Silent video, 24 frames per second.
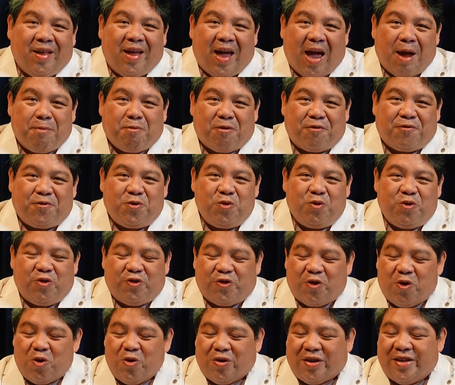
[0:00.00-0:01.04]
April Fool's
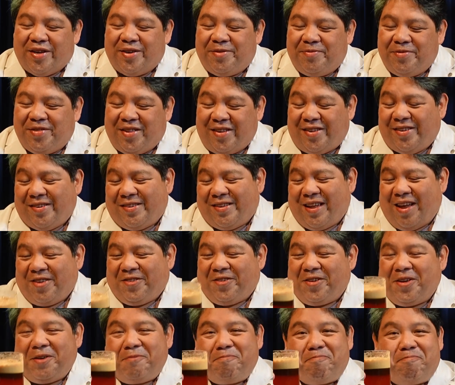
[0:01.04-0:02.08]
joke, this is
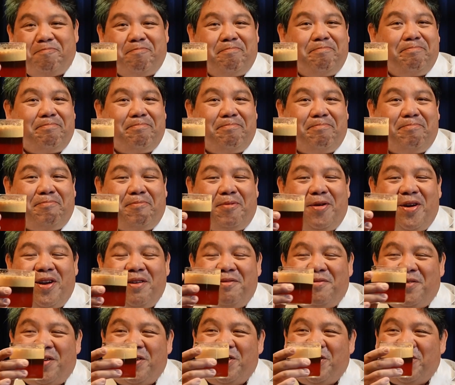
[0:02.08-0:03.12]
actually pretty
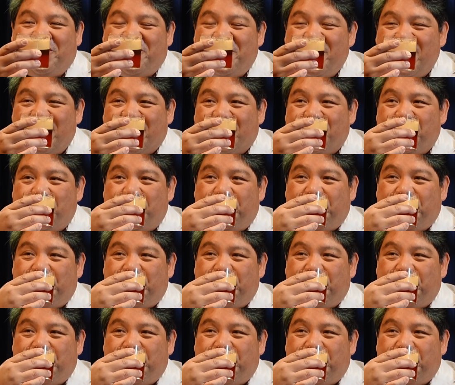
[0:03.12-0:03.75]
fun to drink.